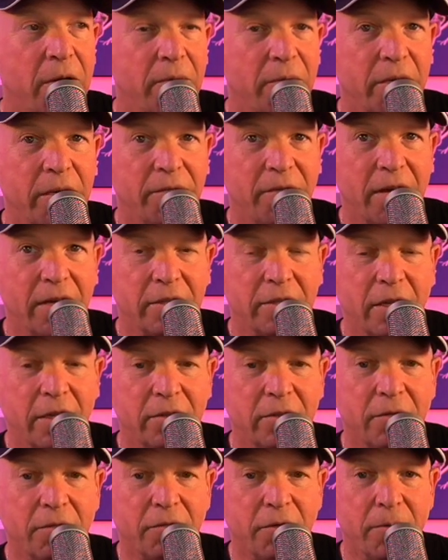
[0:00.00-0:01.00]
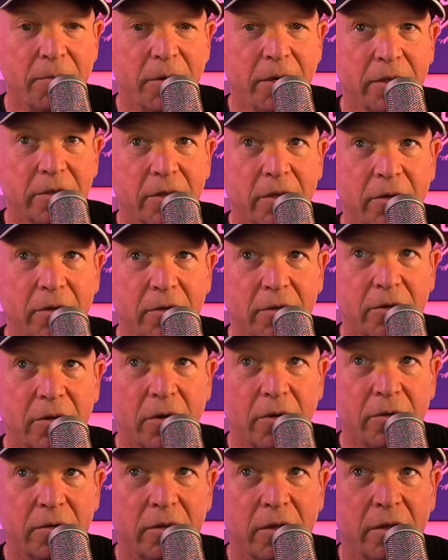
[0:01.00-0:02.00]
We give out tons of free picks on those
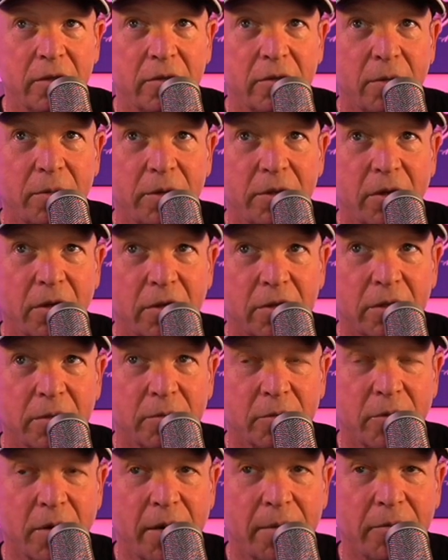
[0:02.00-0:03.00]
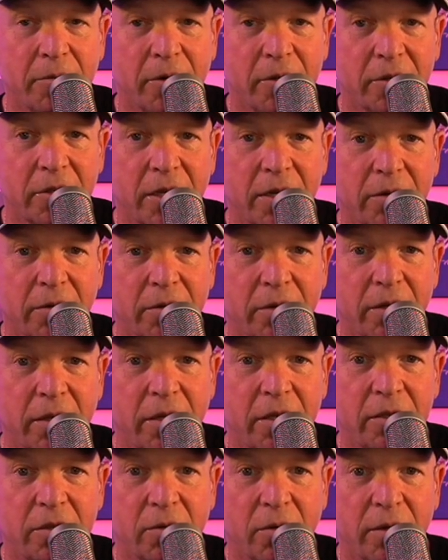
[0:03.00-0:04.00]
shows, so be sure to subscribe to our channel
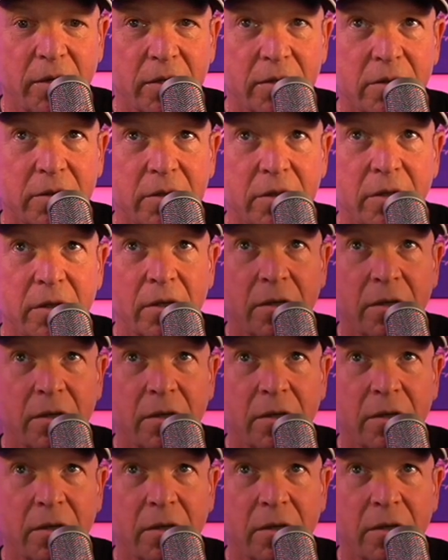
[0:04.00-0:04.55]
and join us.